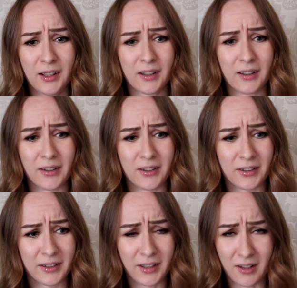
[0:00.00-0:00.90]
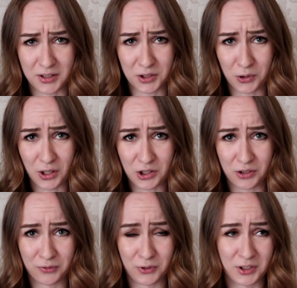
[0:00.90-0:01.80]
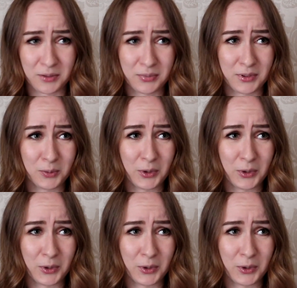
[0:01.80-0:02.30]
another situation? For example,